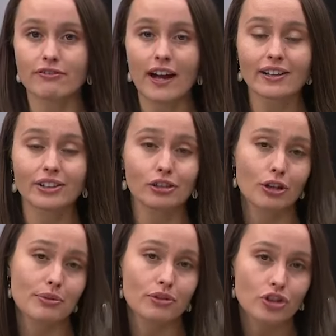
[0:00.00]
filing
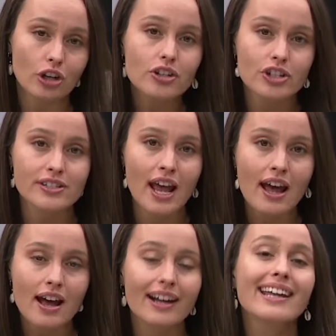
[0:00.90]
criminal charges
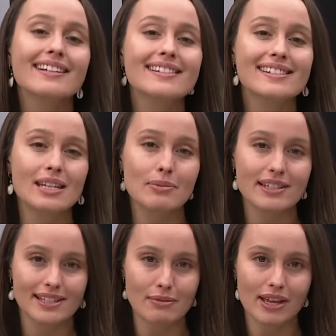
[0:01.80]
against
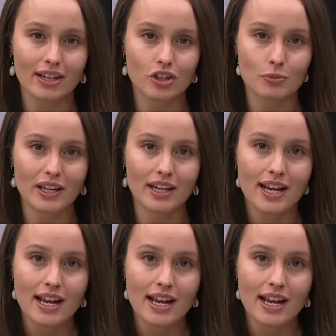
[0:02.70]
CBZ management.